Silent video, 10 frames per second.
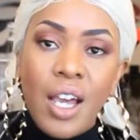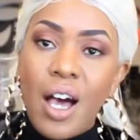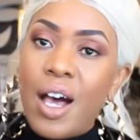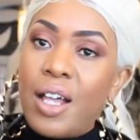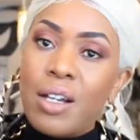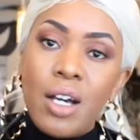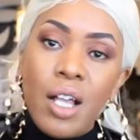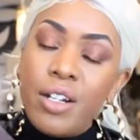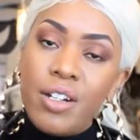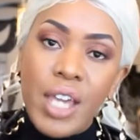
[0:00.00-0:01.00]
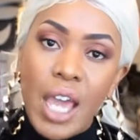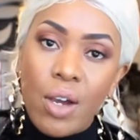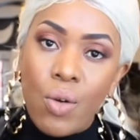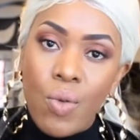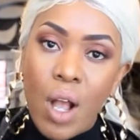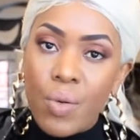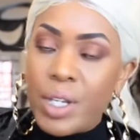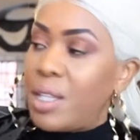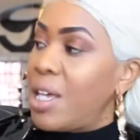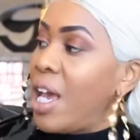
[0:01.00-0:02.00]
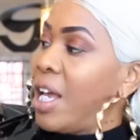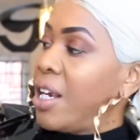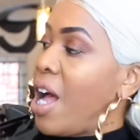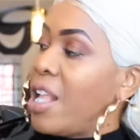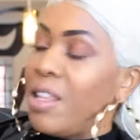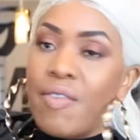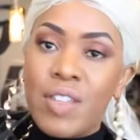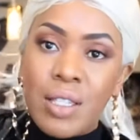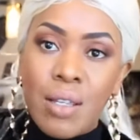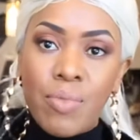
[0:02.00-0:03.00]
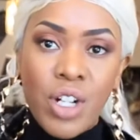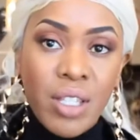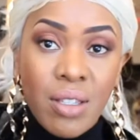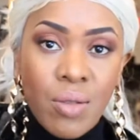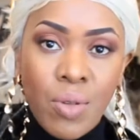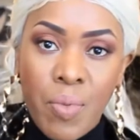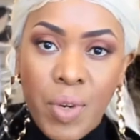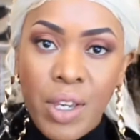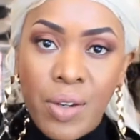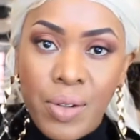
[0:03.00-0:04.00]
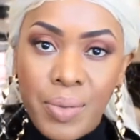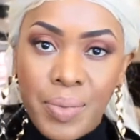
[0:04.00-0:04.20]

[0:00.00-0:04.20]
The color you can't go wrong with, and I love this slip dress. It's super cute.